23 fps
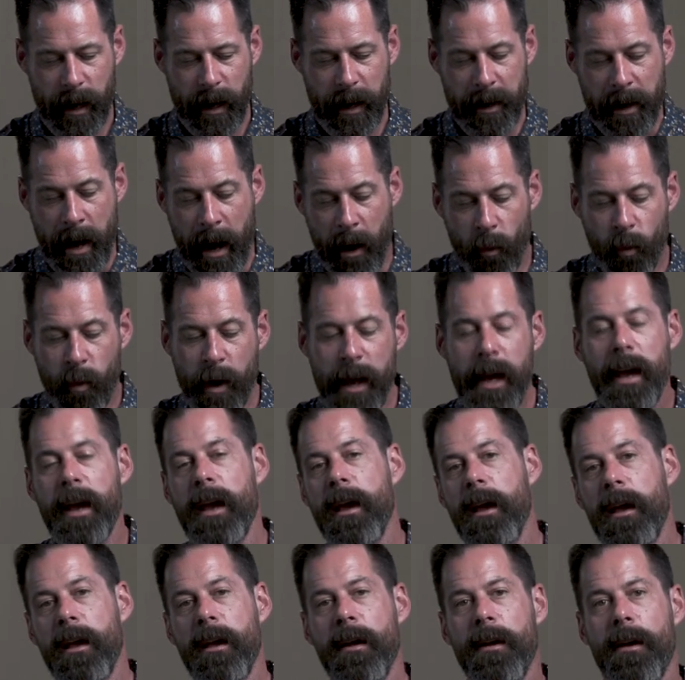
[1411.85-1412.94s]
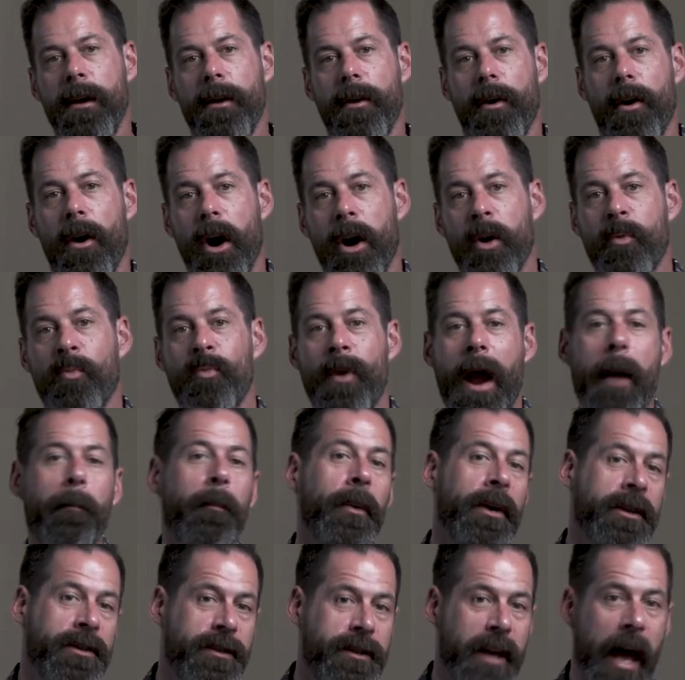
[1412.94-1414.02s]
and how we are
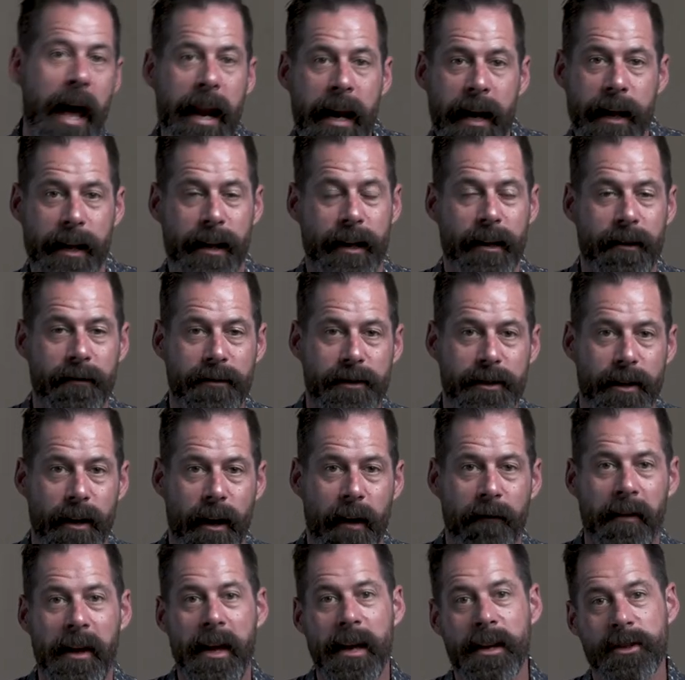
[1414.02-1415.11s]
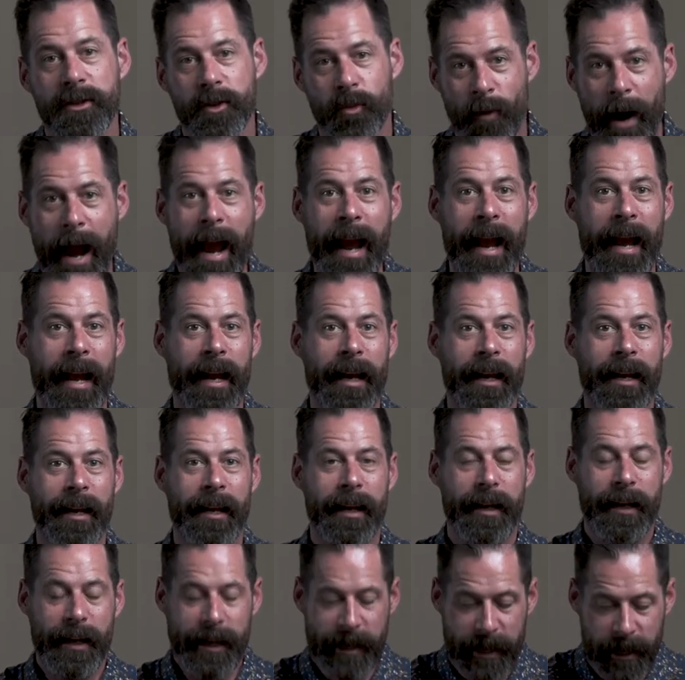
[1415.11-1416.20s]
representatives of his reign
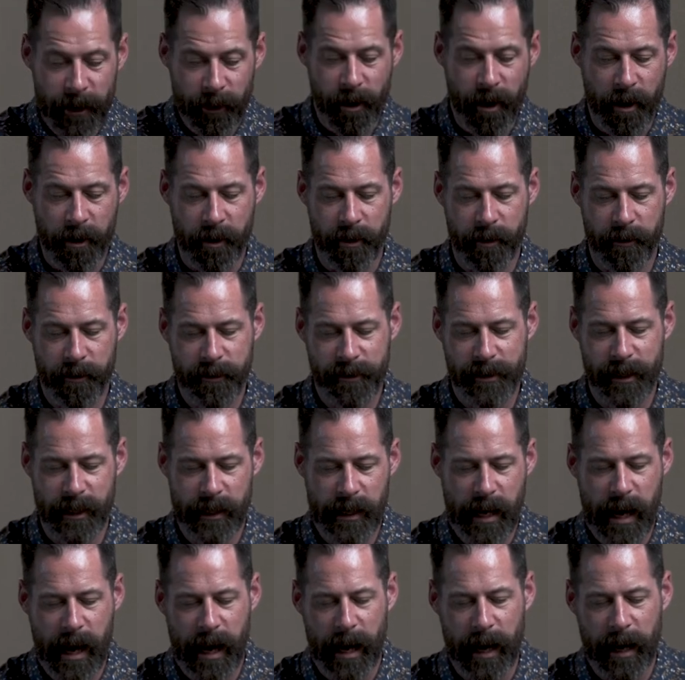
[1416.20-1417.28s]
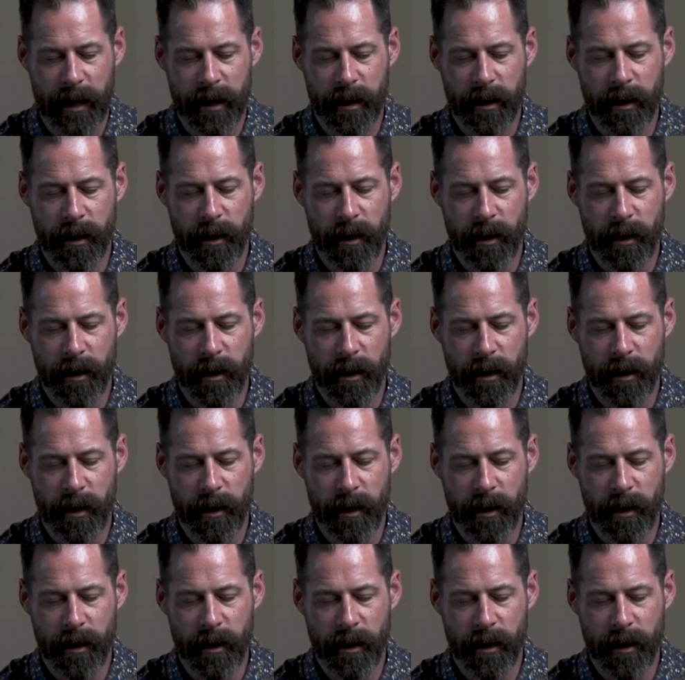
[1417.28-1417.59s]
here on earth today.